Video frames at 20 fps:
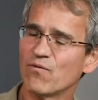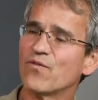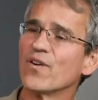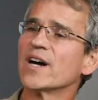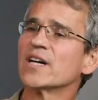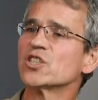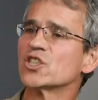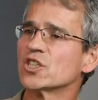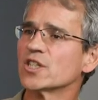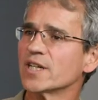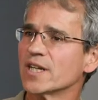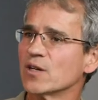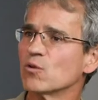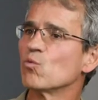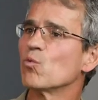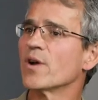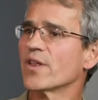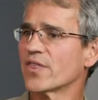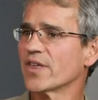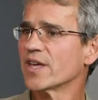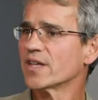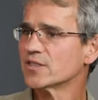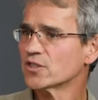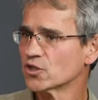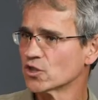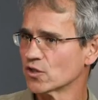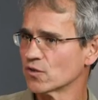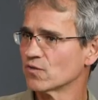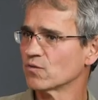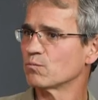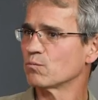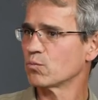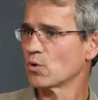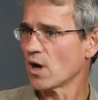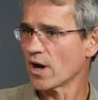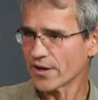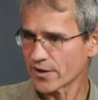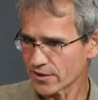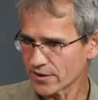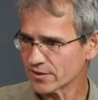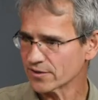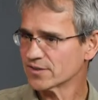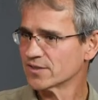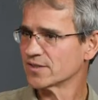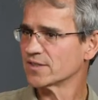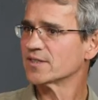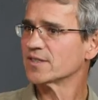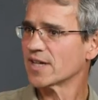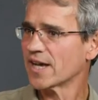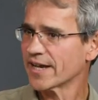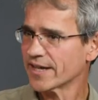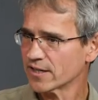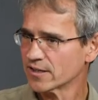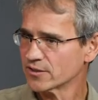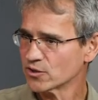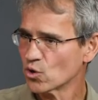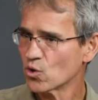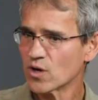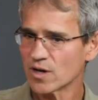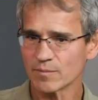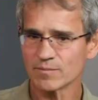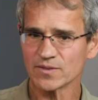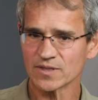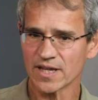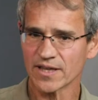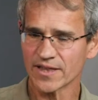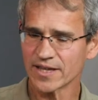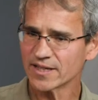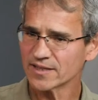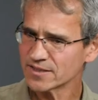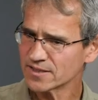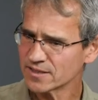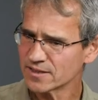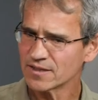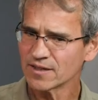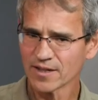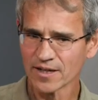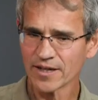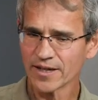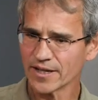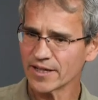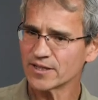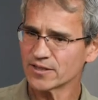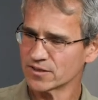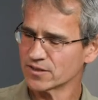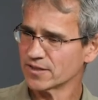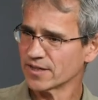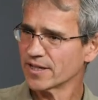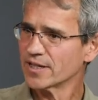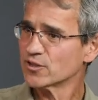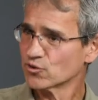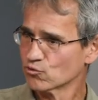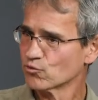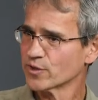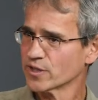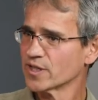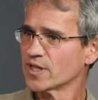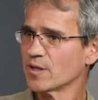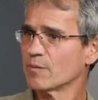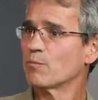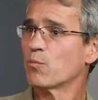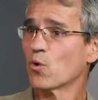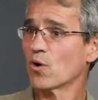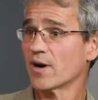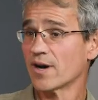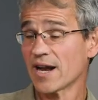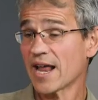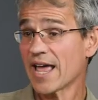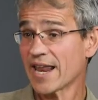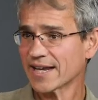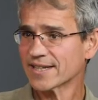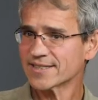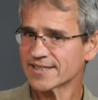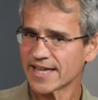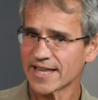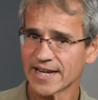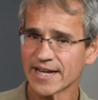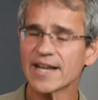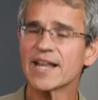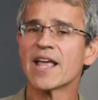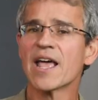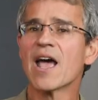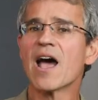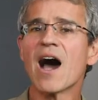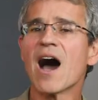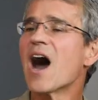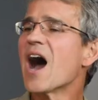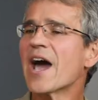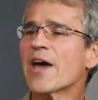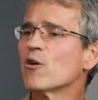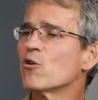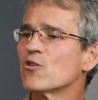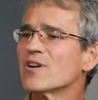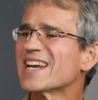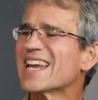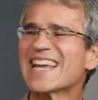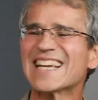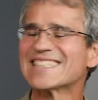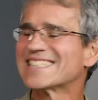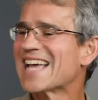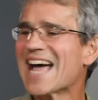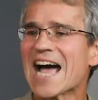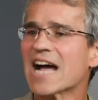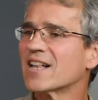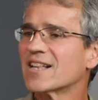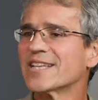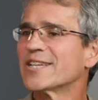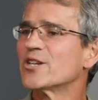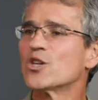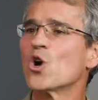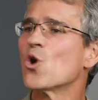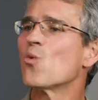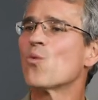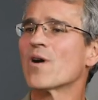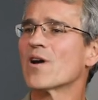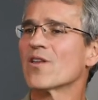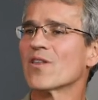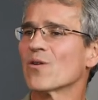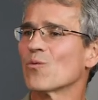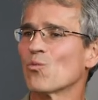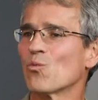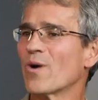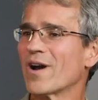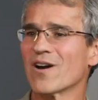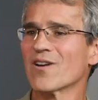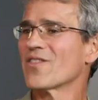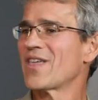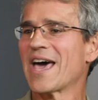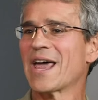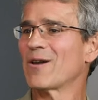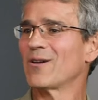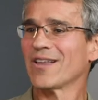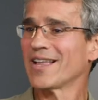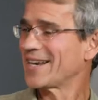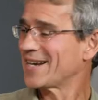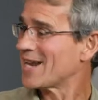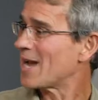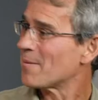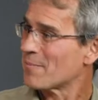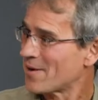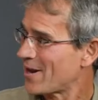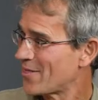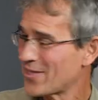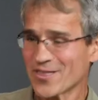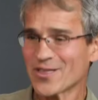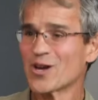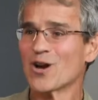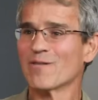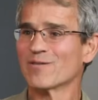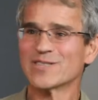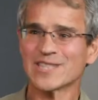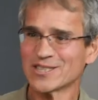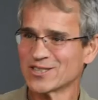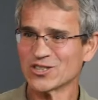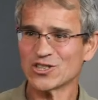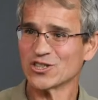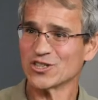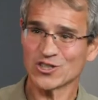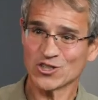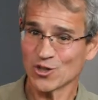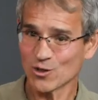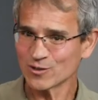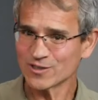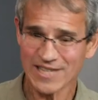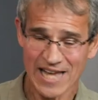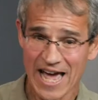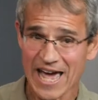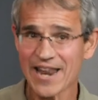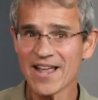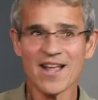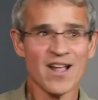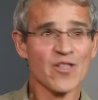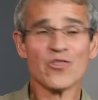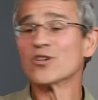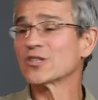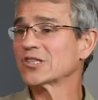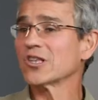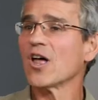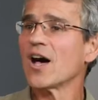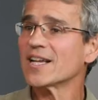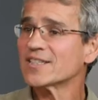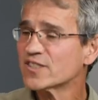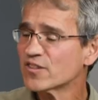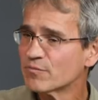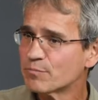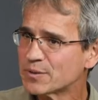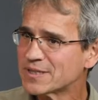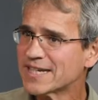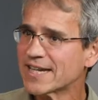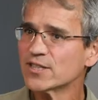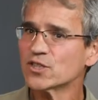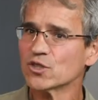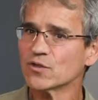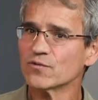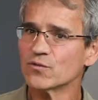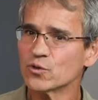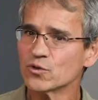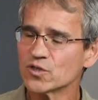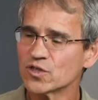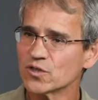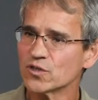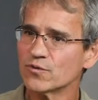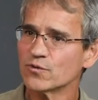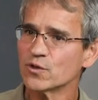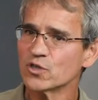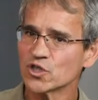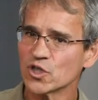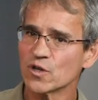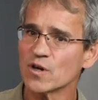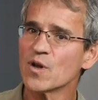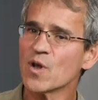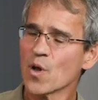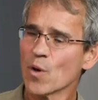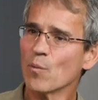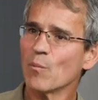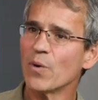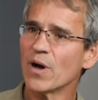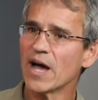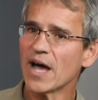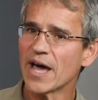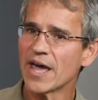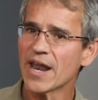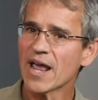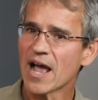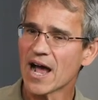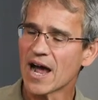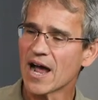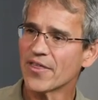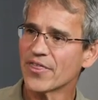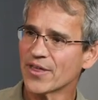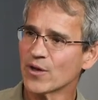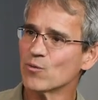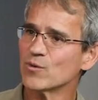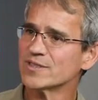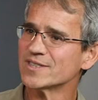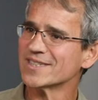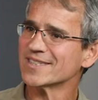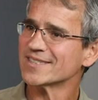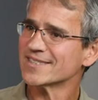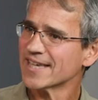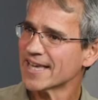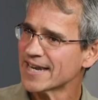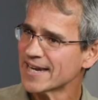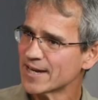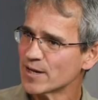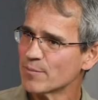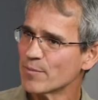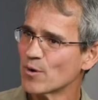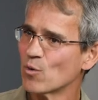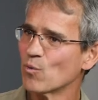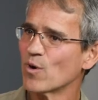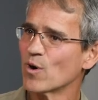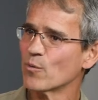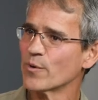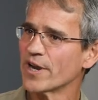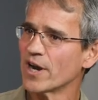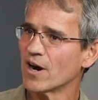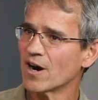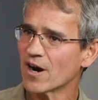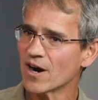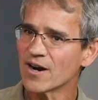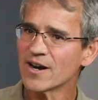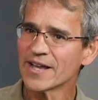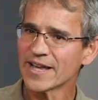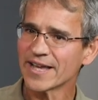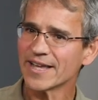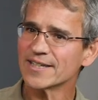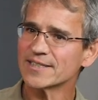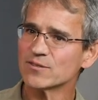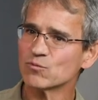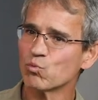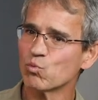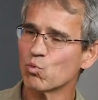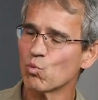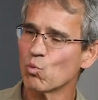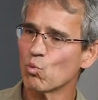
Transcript: functioning within sort of broader societal norms, I think is really important and exciting. I don't exactly know where that'll end up, and I think the conversation sort of shows that. There's lots of potential views of the future, but I think what's exciting about where we are is